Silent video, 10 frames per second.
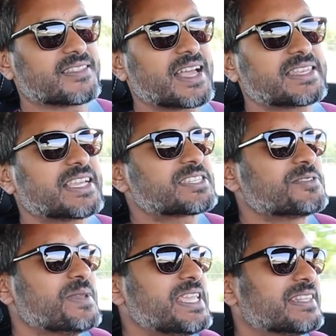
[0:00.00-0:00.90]
That
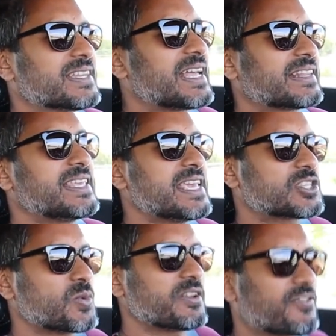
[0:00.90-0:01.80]
doesn't mean that that
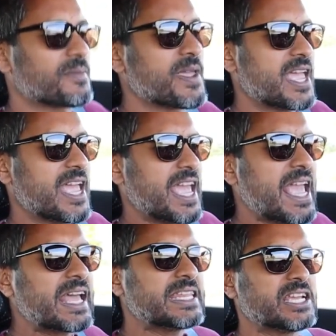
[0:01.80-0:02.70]
takes away
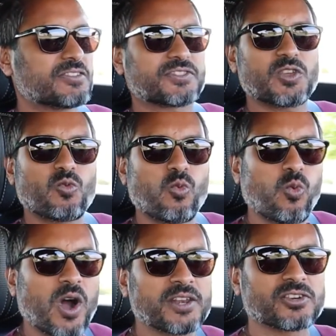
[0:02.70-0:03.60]
from any of the
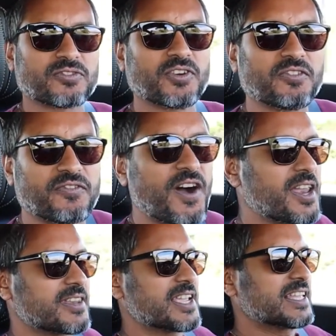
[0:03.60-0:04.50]
wonderful
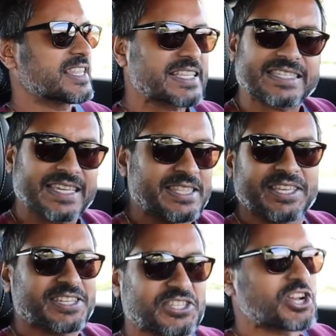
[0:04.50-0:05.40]
fun that's in
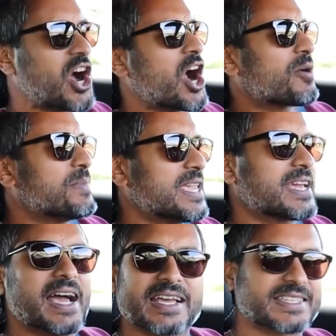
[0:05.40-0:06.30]
this car,
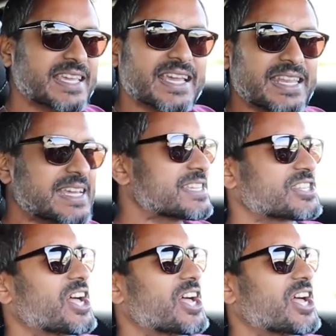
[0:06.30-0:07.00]
because it is a